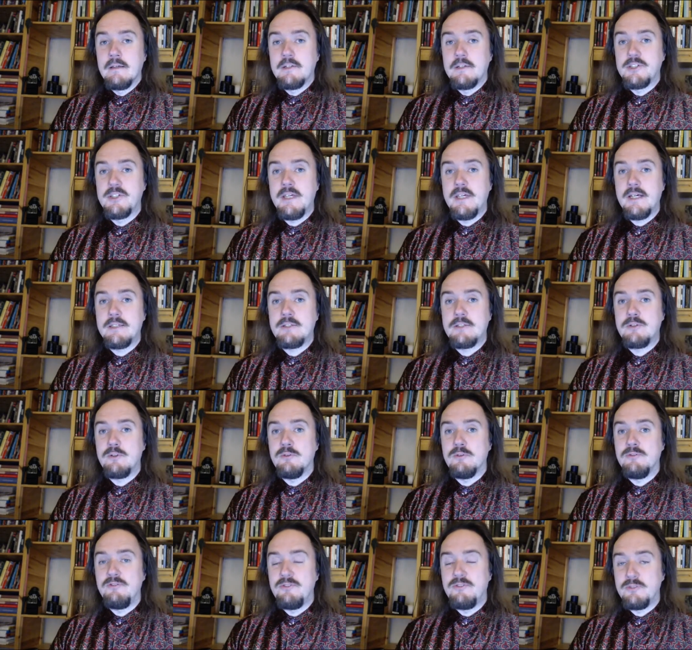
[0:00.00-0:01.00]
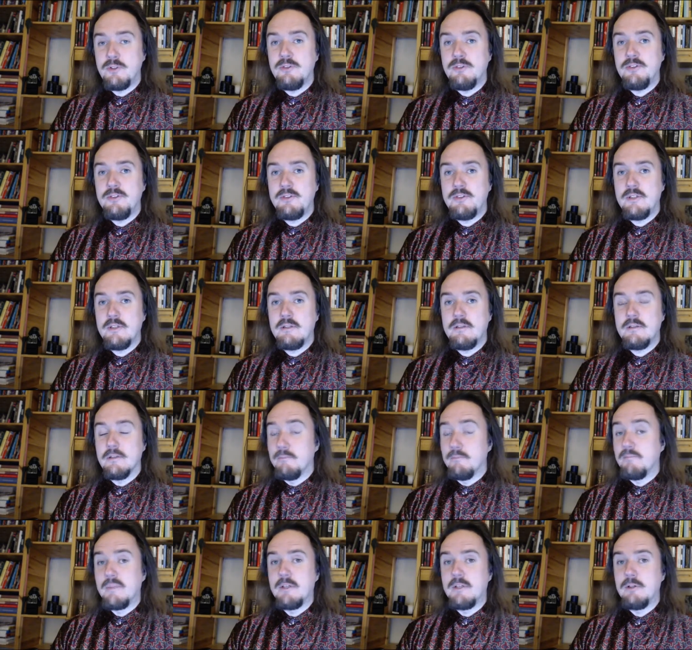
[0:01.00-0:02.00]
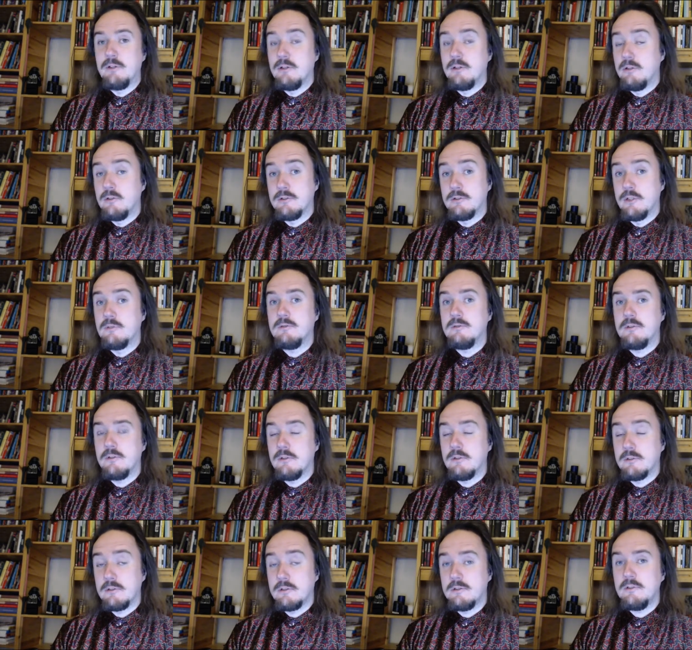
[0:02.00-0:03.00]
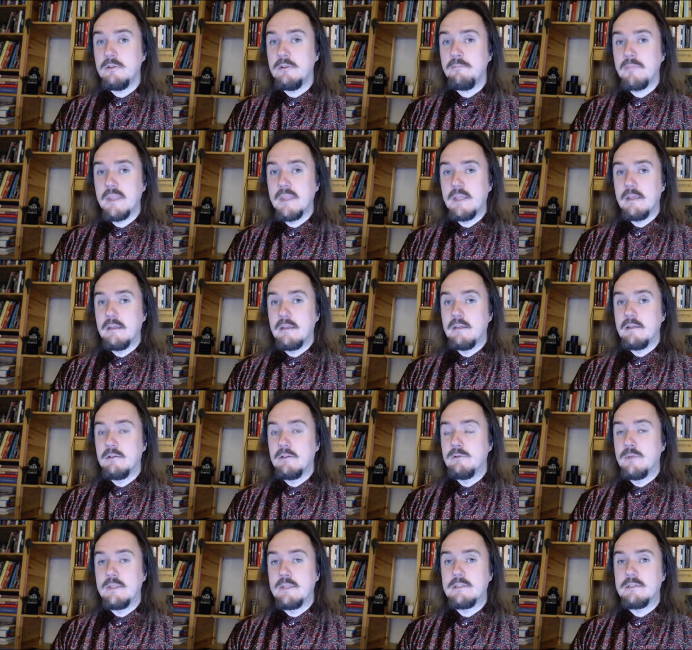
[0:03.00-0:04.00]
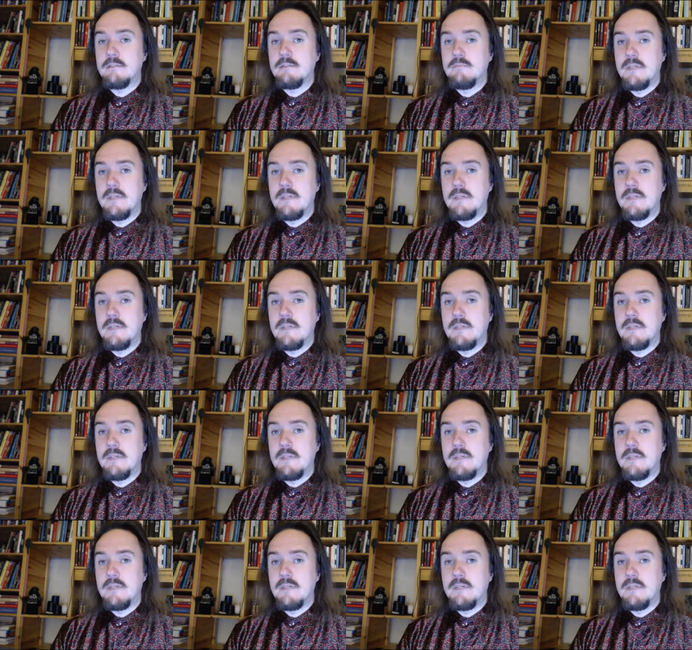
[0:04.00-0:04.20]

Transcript: She had confronted her own daughter, who is the